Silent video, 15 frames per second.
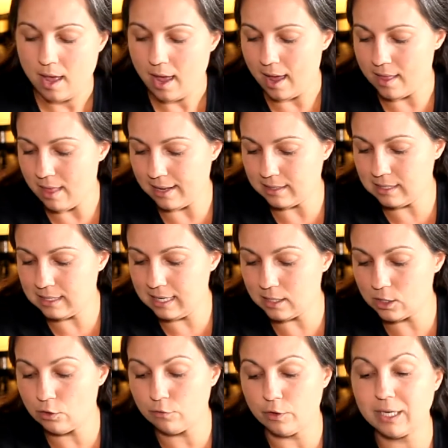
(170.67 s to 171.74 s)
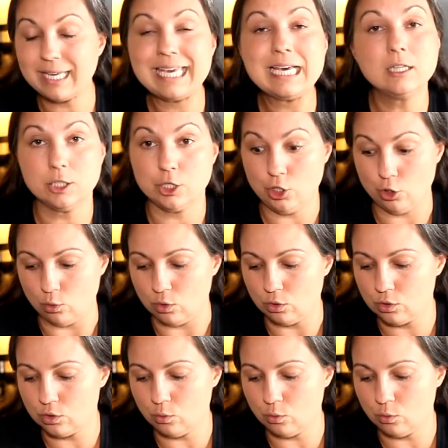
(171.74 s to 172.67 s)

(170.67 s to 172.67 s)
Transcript: and that stands for kilojoules,